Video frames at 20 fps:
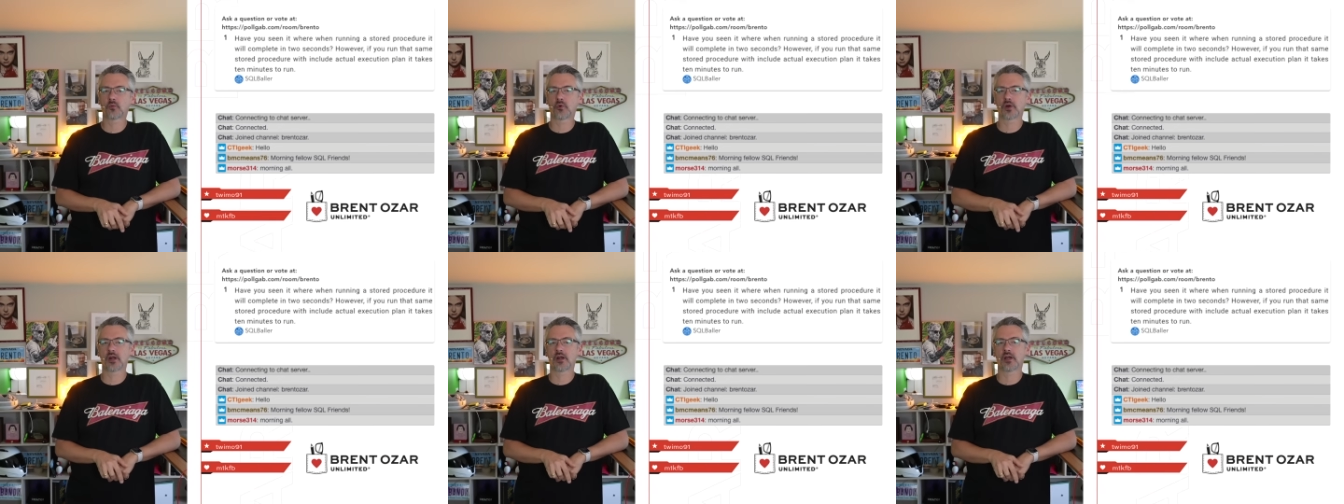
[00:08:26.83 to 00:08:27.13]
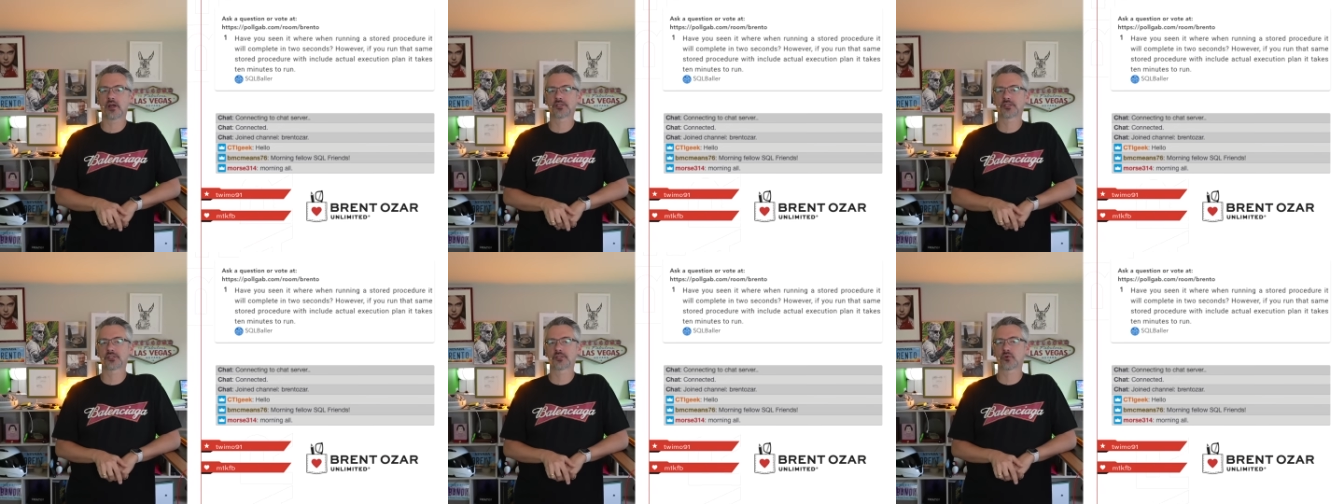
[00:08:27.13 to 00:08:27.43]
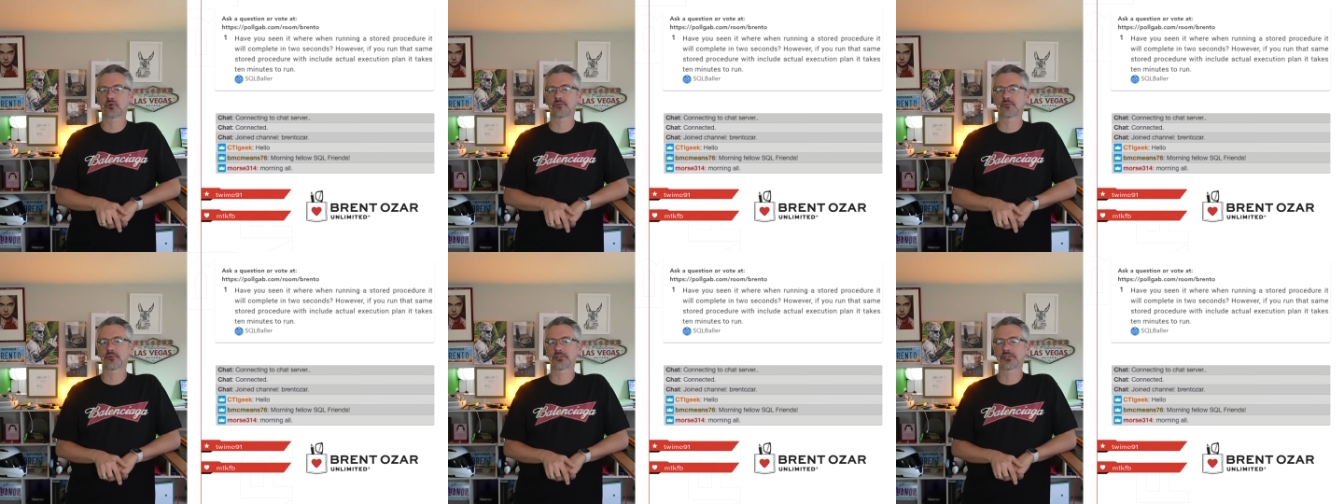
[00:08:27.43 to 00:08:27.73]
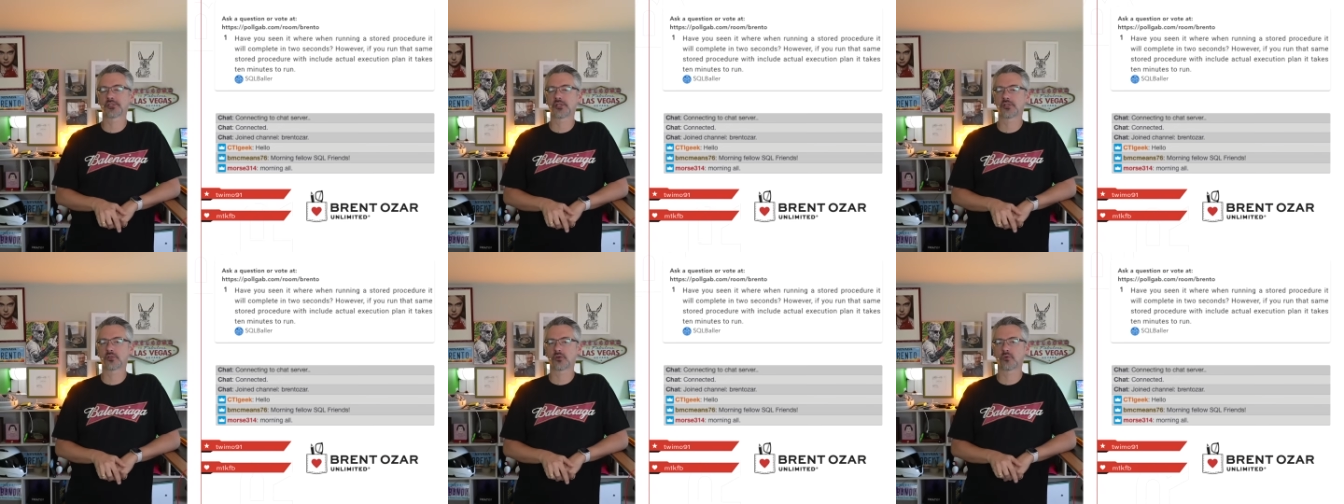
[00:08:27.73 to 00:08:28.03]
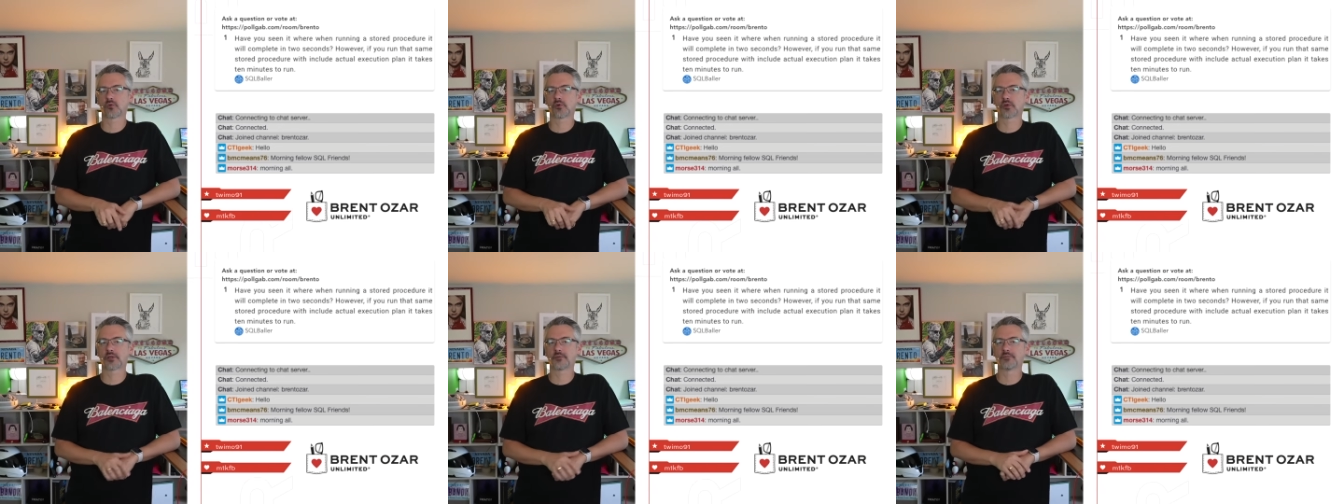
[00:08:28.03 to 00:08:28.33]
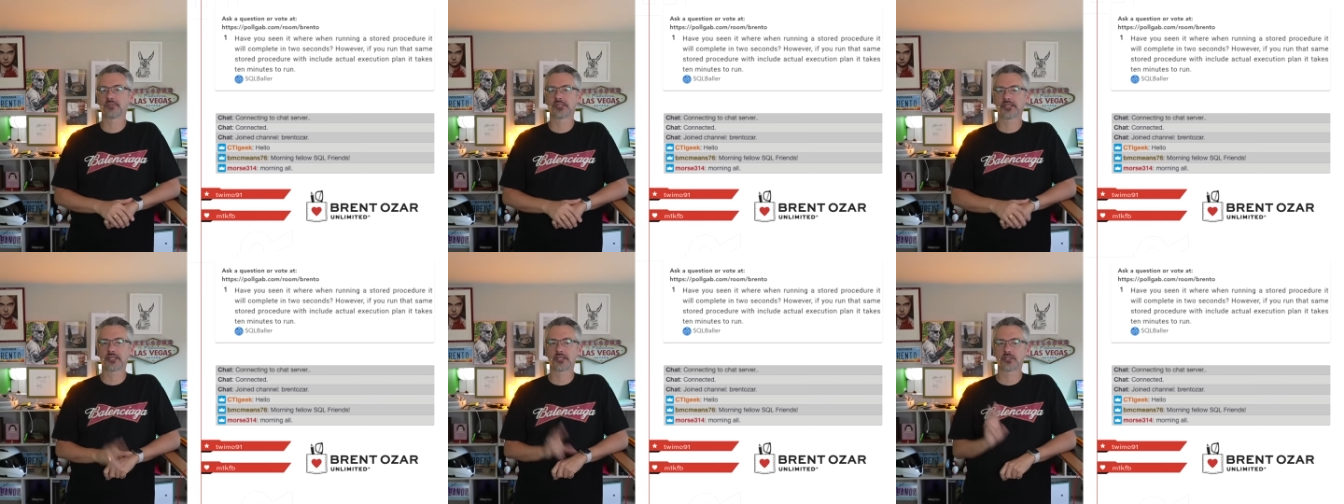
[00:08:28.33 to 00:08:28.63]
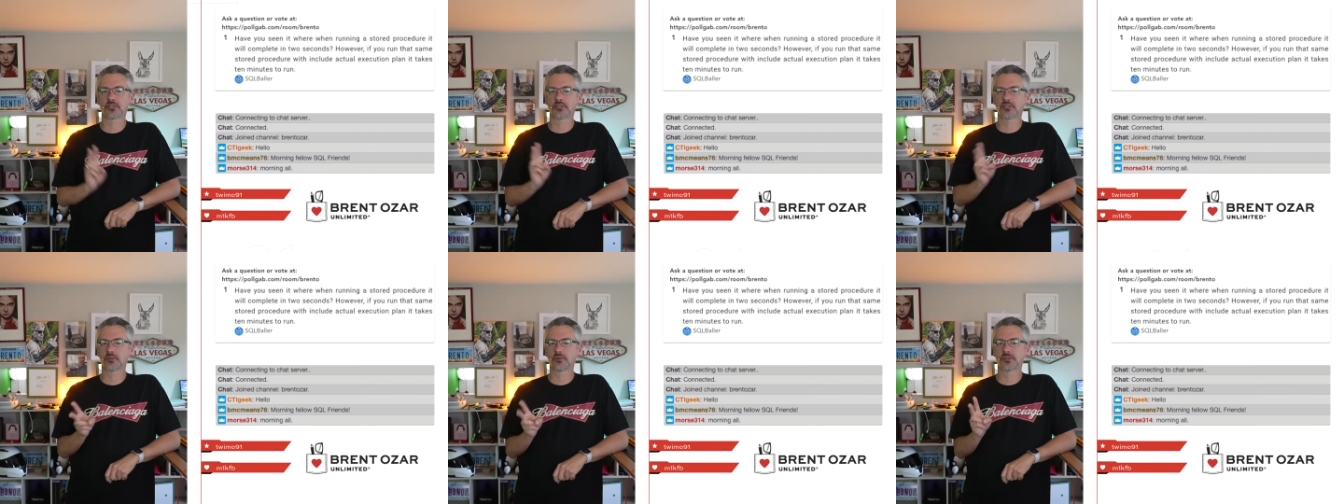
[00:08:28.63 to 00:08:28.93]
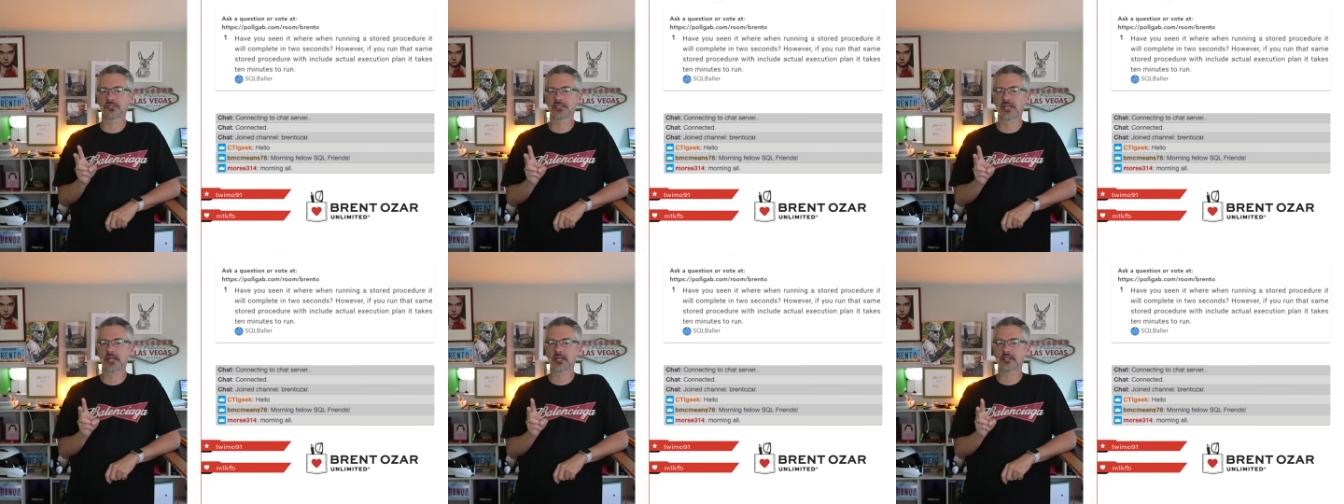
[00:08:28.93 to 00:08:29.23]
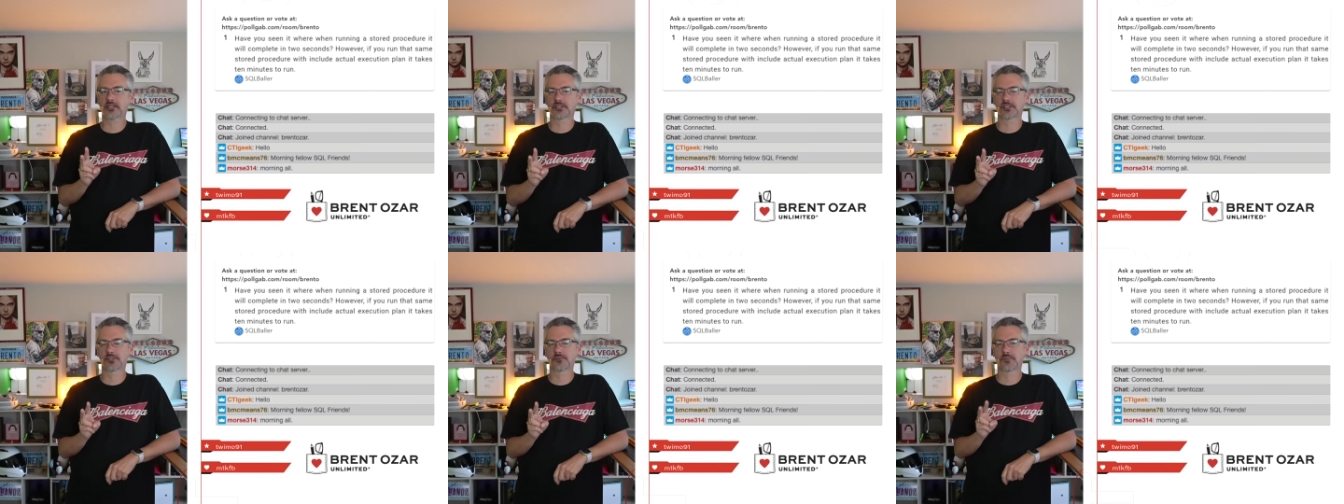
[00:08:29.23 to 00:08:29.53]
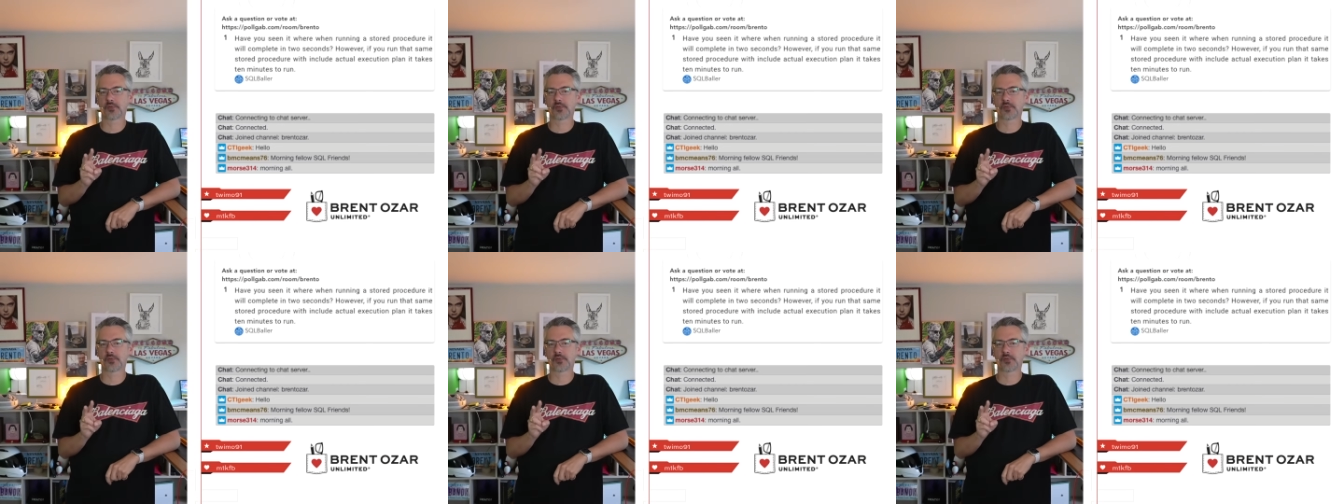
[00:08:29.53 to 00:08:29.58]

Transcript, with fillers: where a stored procedure will complete in two seconds,